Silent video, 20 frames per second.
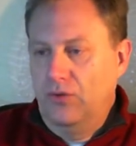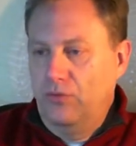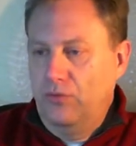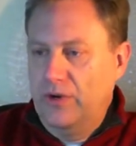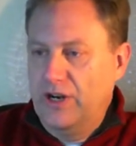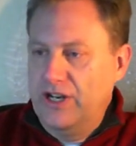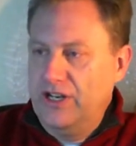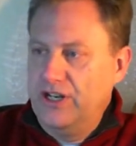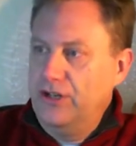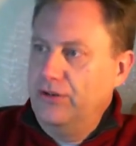
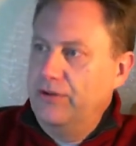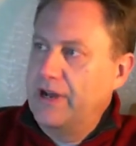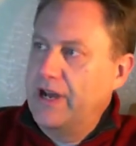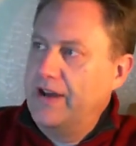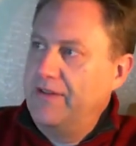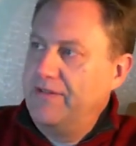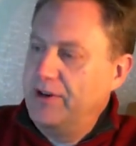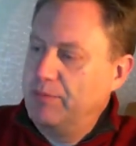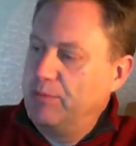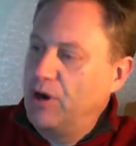when you
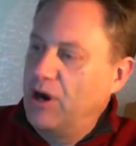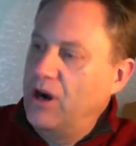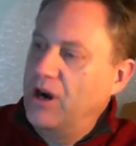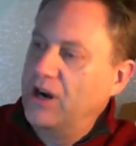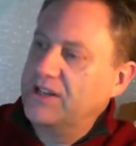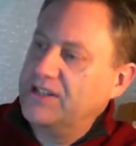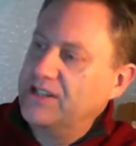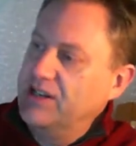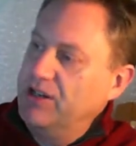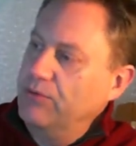have your
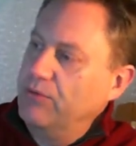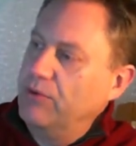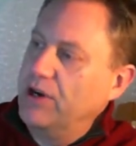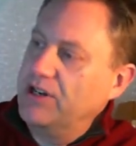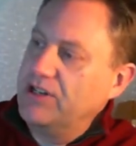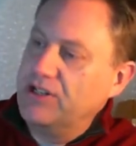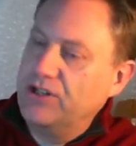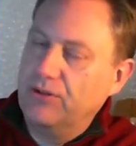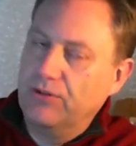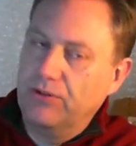box and you
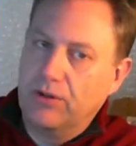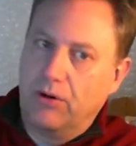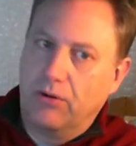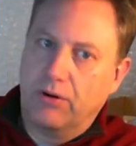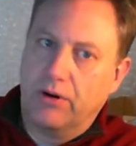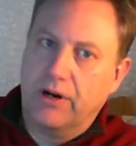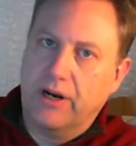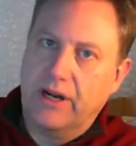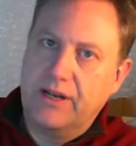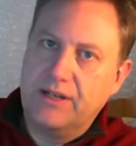want to
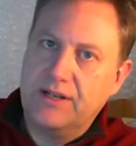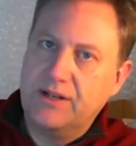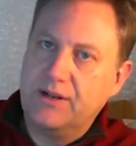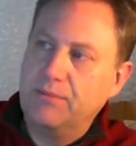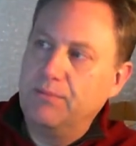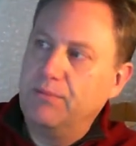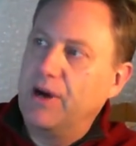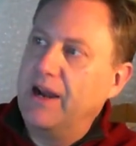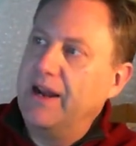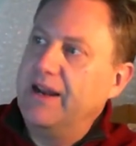lower it
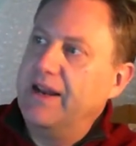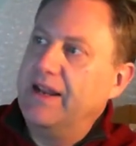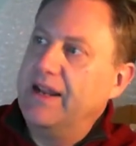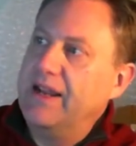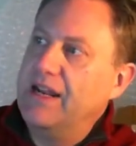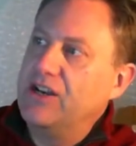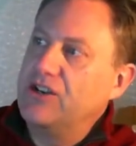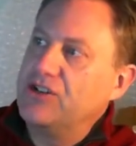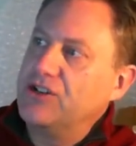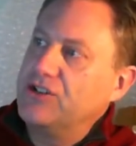by an
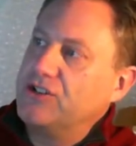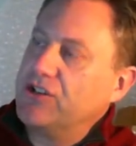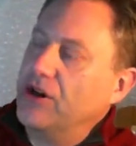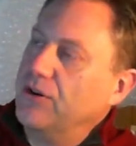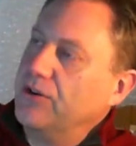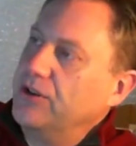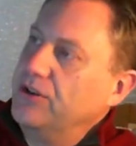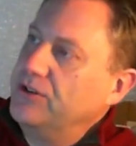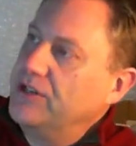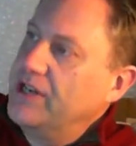inch or so,
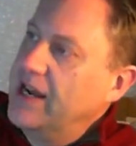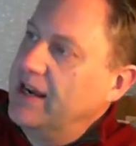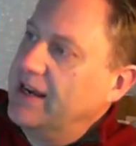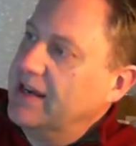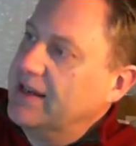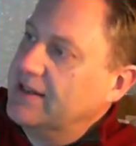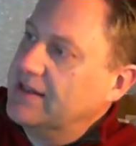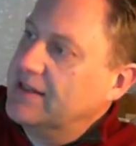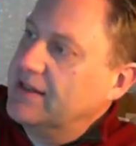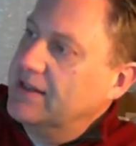you take
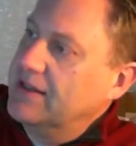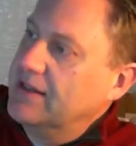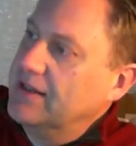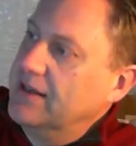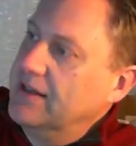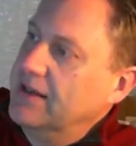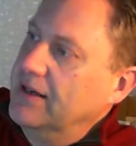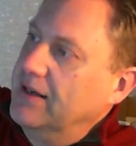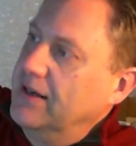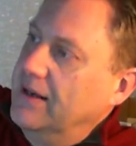it
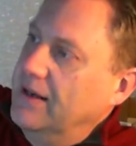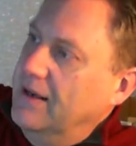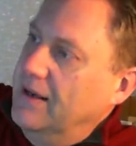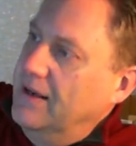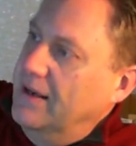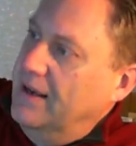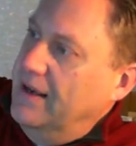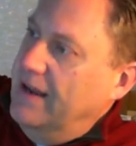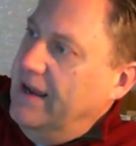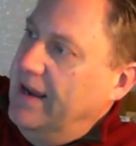
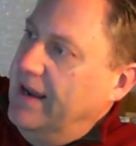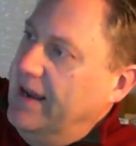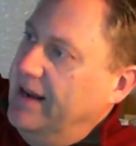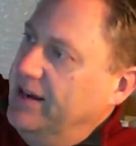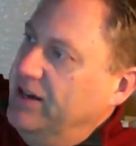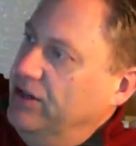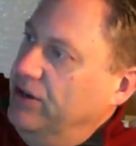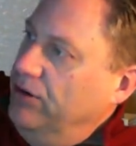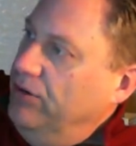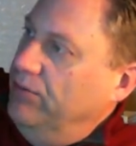
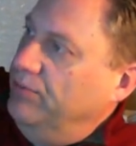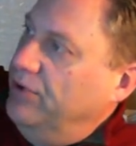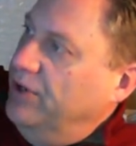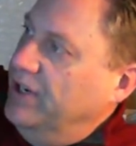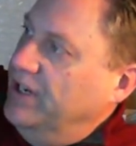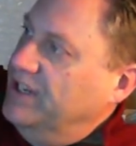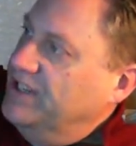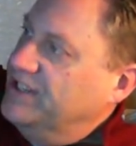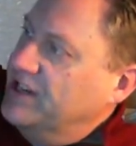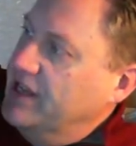and you put
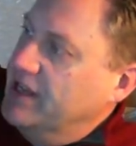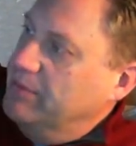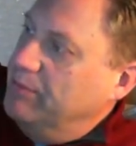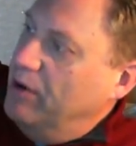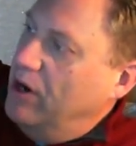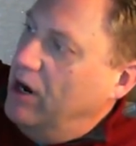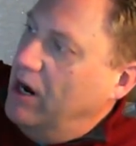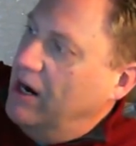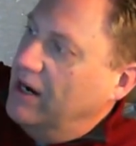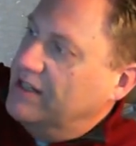it inside the
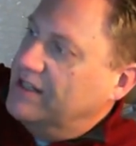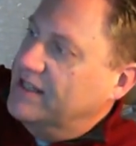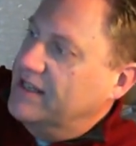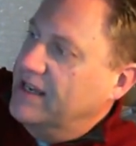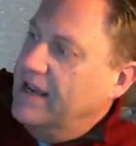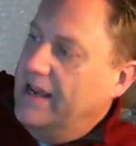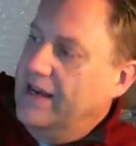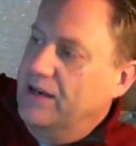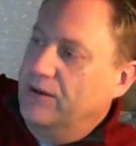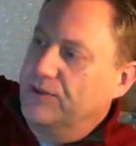box,
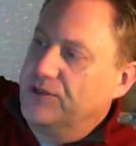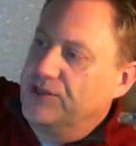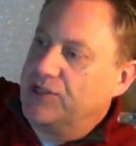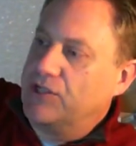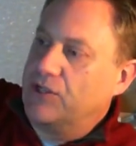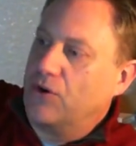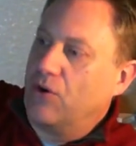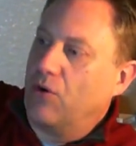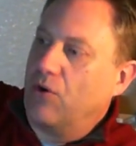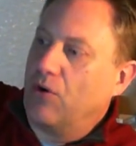and it'll
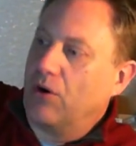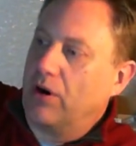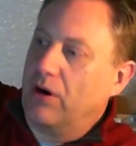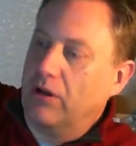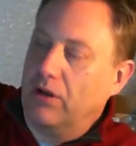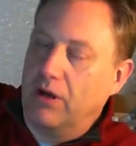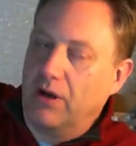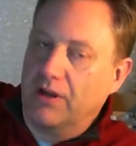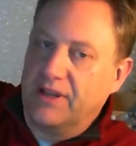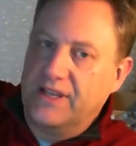score
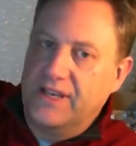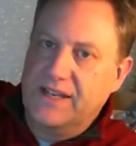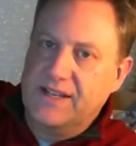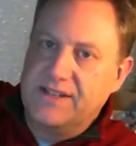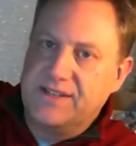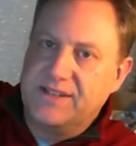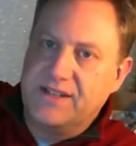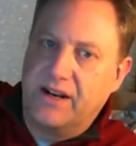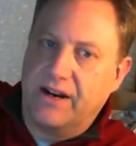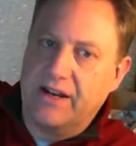along the
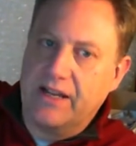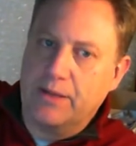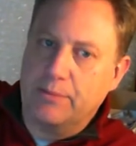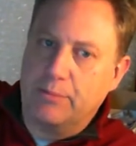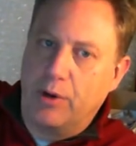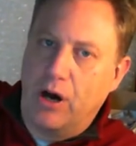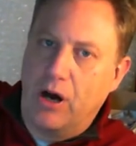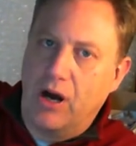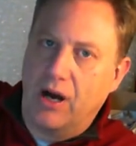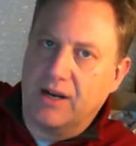inside of the
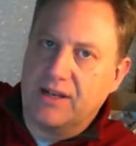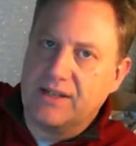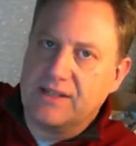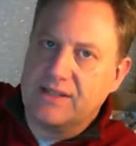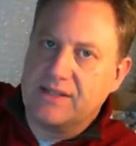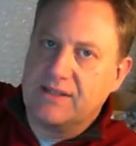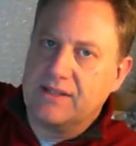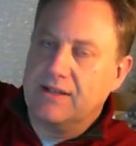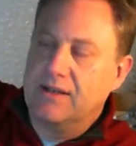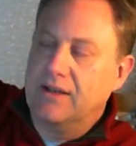
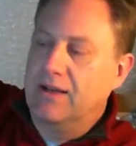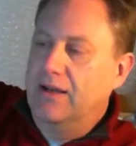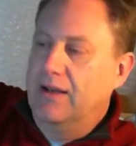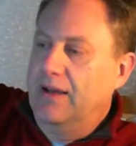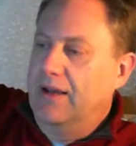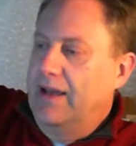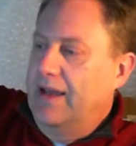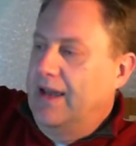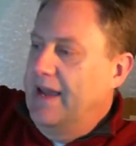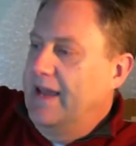box.
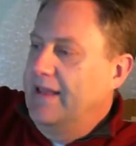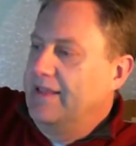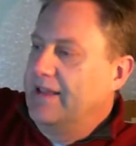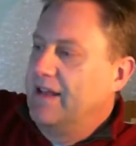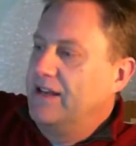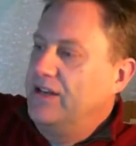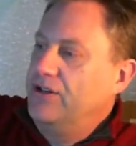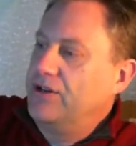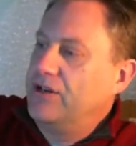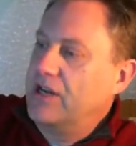And
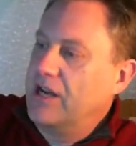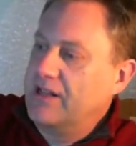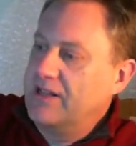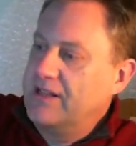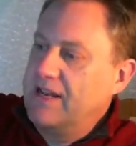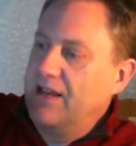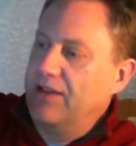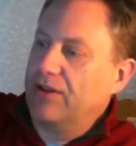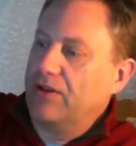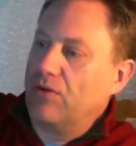then you cut
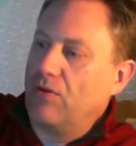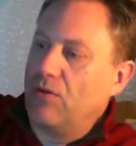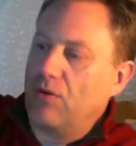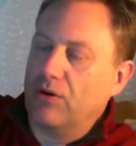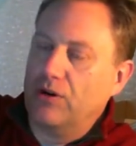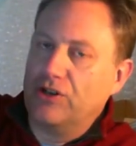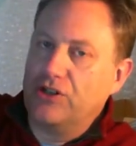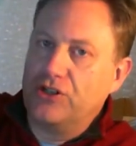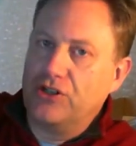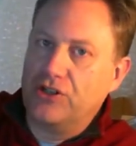down the
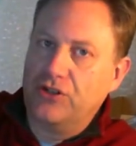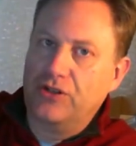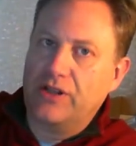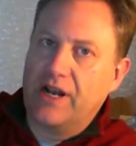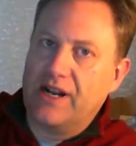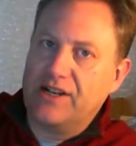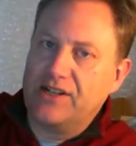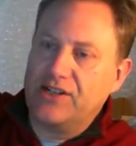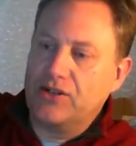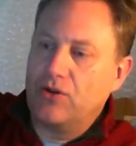corners to
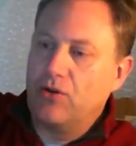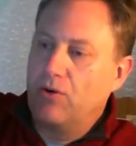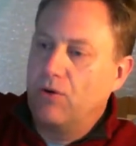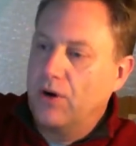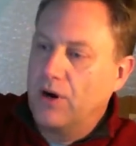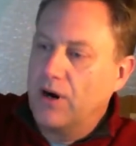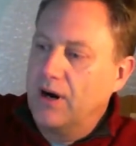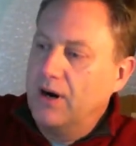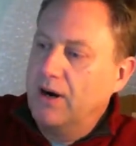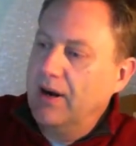that
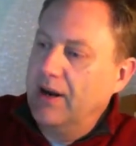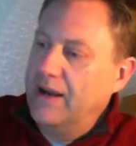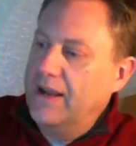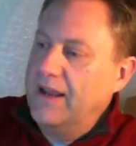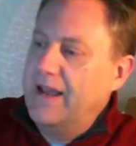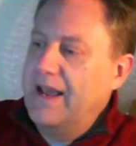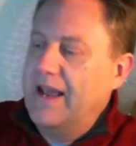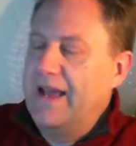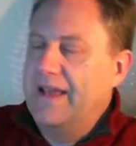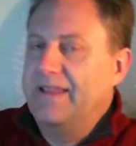score,
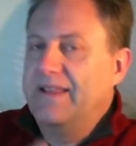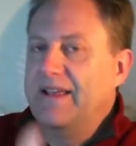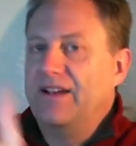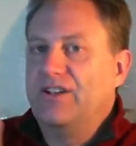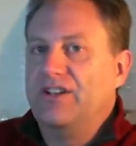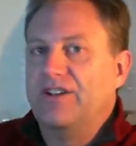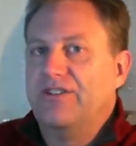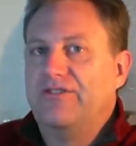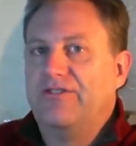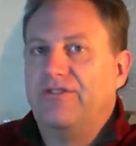and then you
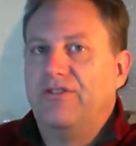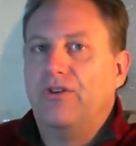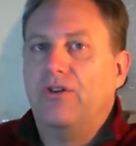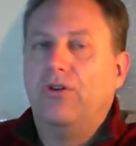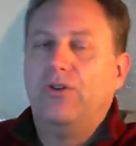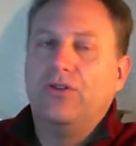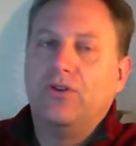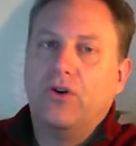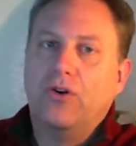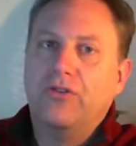can
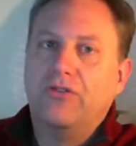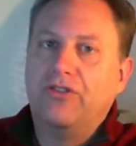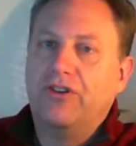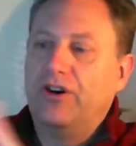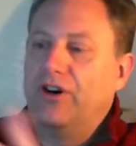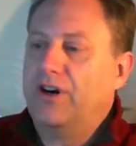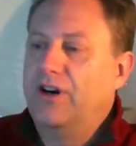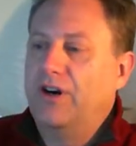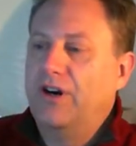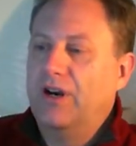fold
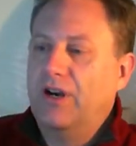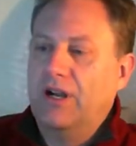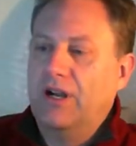over